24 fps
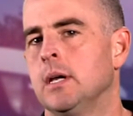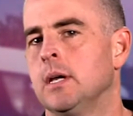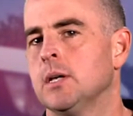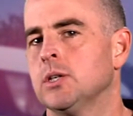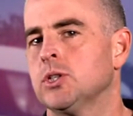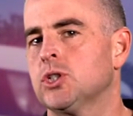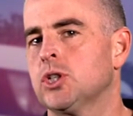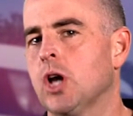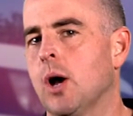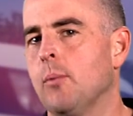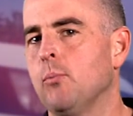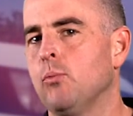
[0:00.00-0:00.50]

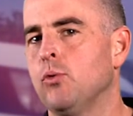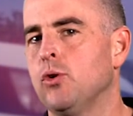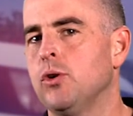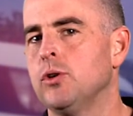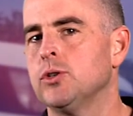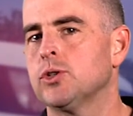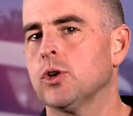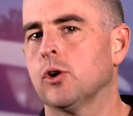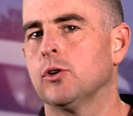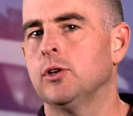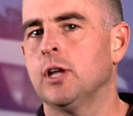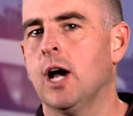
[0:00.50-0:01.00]
Some
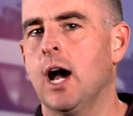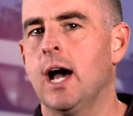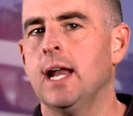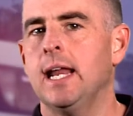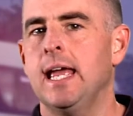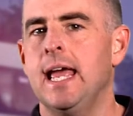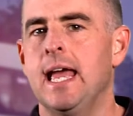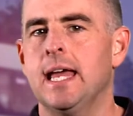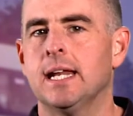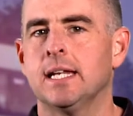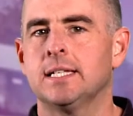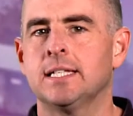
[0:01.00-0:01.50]
wounds are
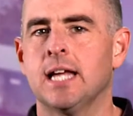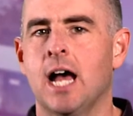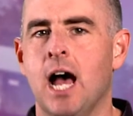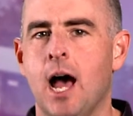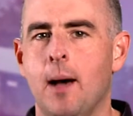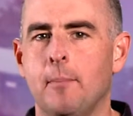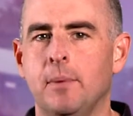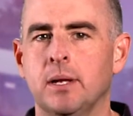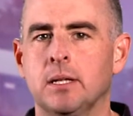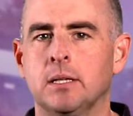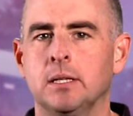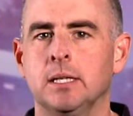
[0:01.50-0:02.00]
not
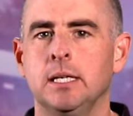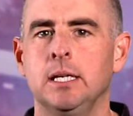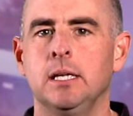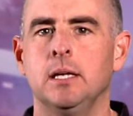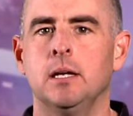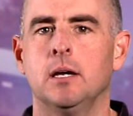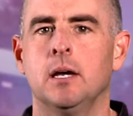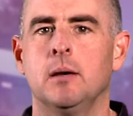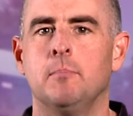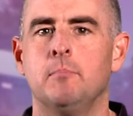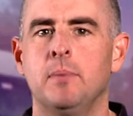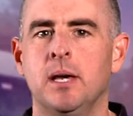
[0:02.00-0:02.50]
anatomically
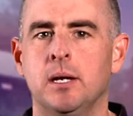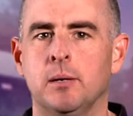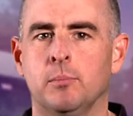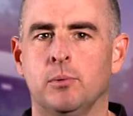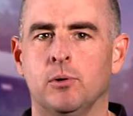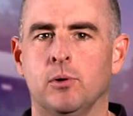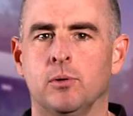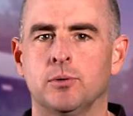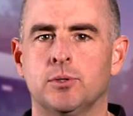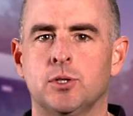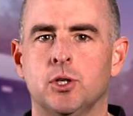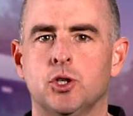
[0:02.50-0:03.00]

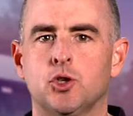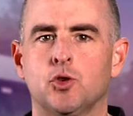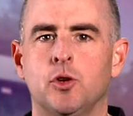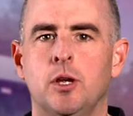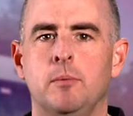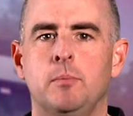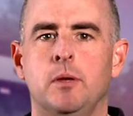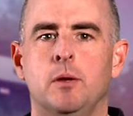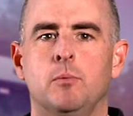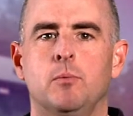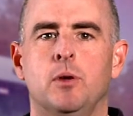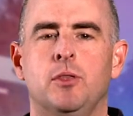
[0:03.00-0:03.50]
amenable to
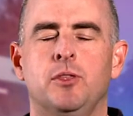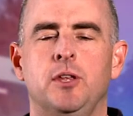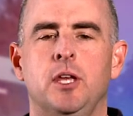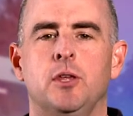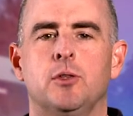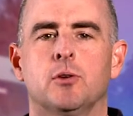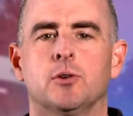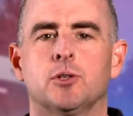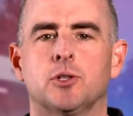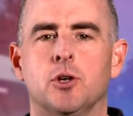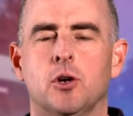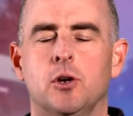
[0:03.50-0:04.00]
treatment with
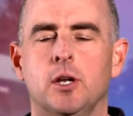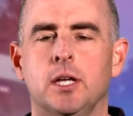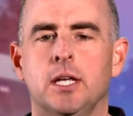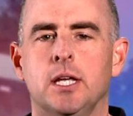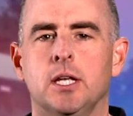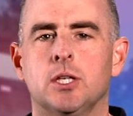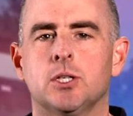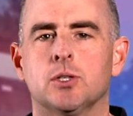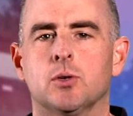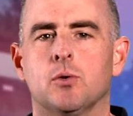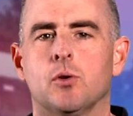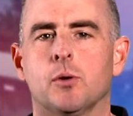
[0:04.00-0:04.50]
either
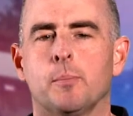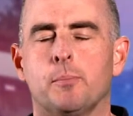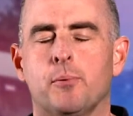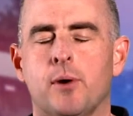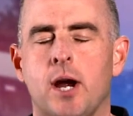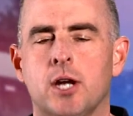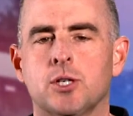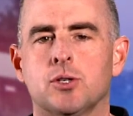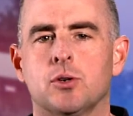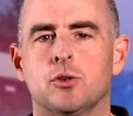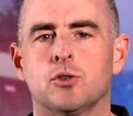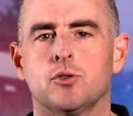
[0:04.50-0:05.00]
tourniquets or
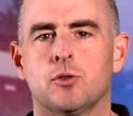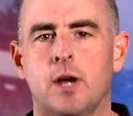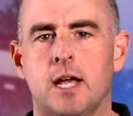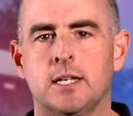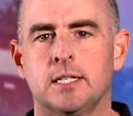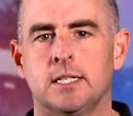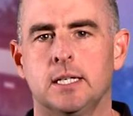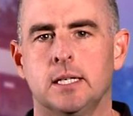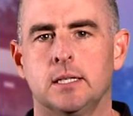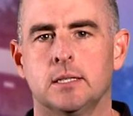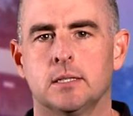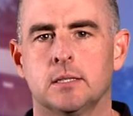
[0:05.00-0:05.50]
pressure
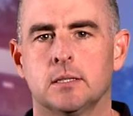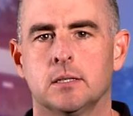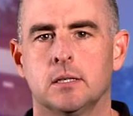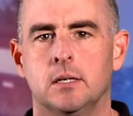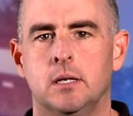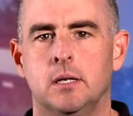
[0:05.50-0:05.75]
dressings.